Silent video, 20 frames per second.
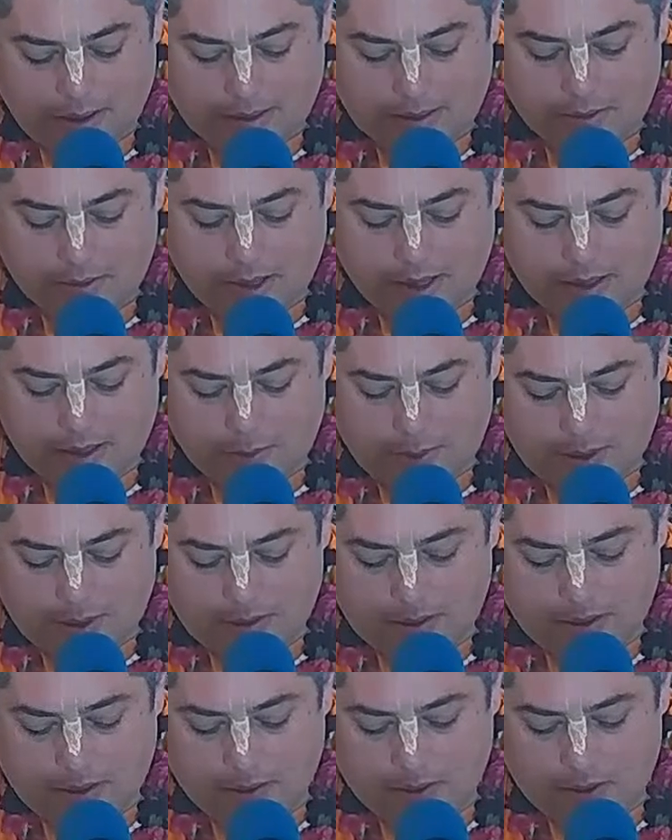and has
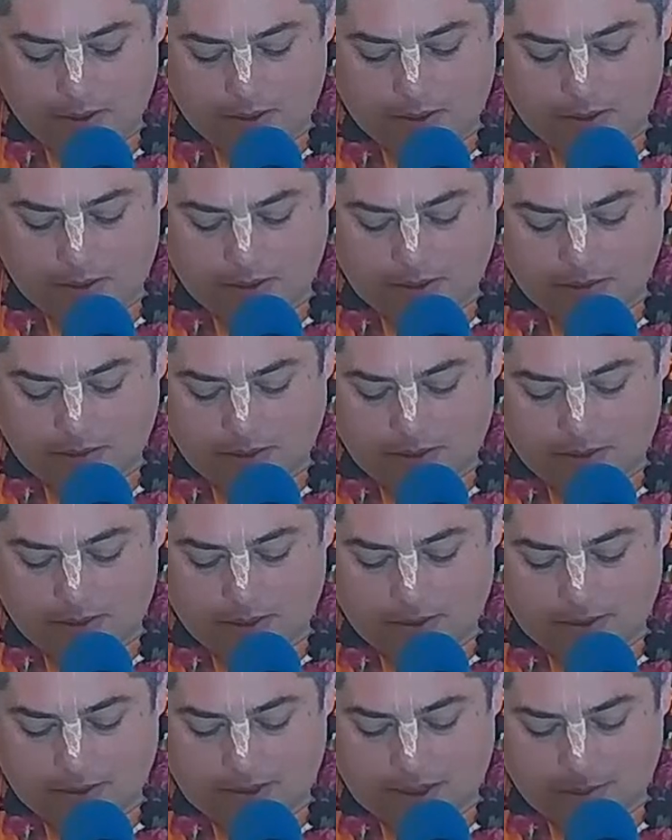recommended that Krishna is fit
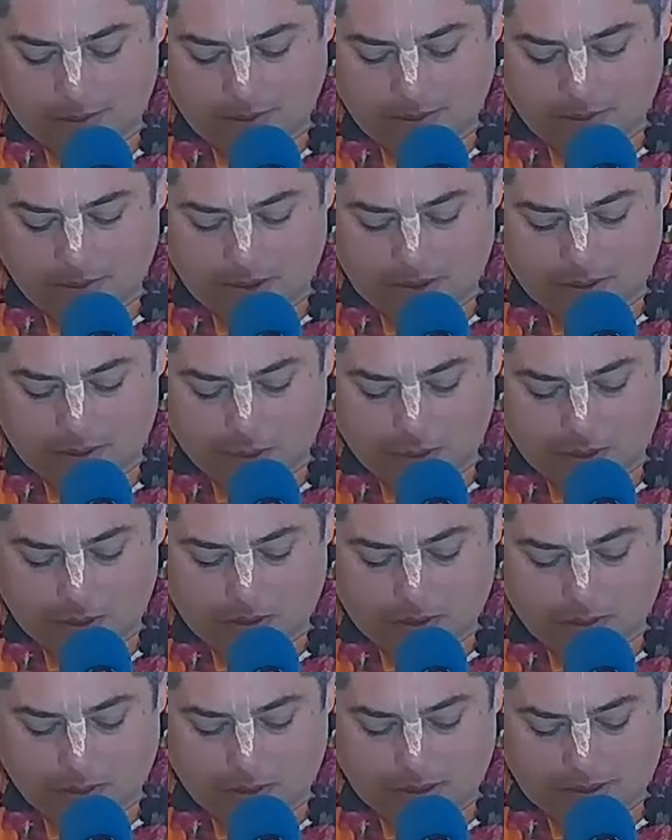to accept the first
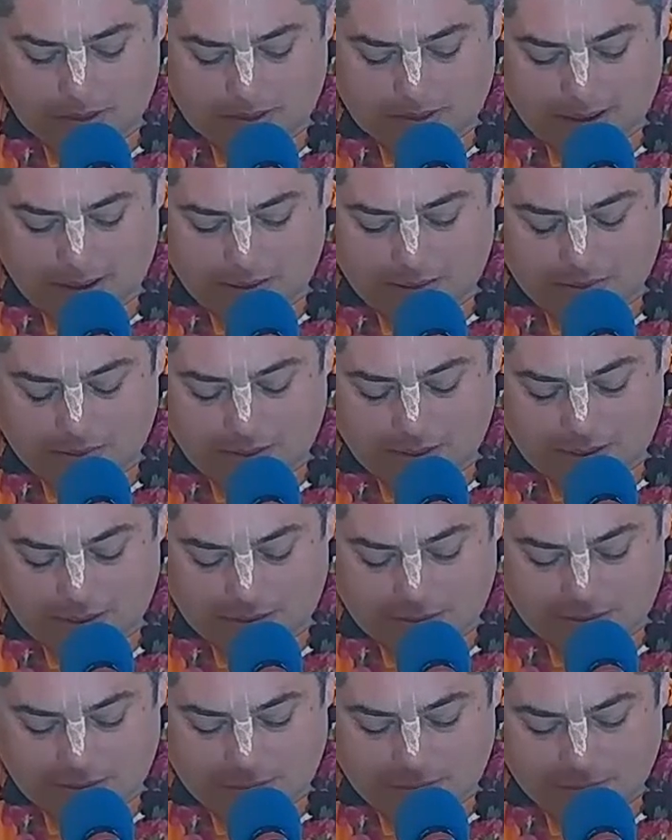worship and the
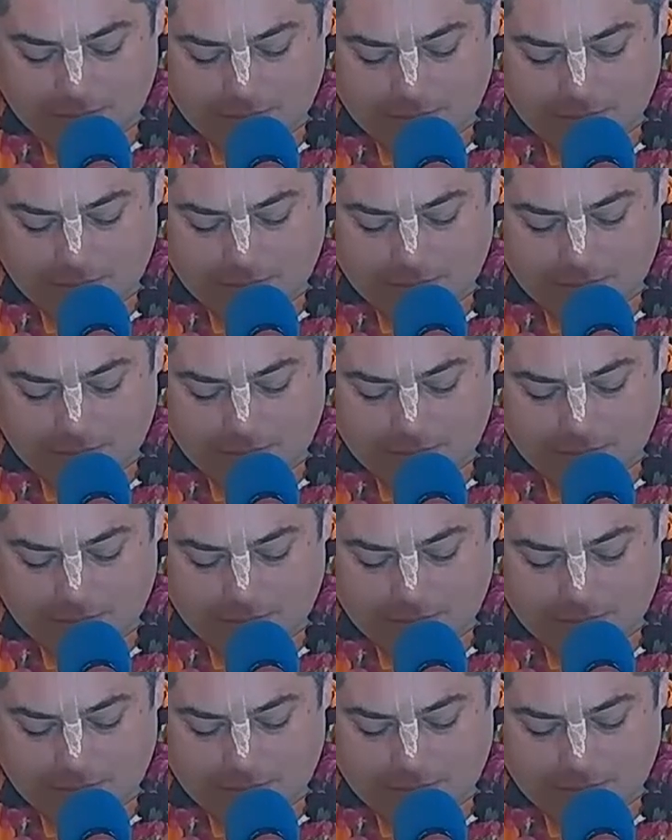sacrifice.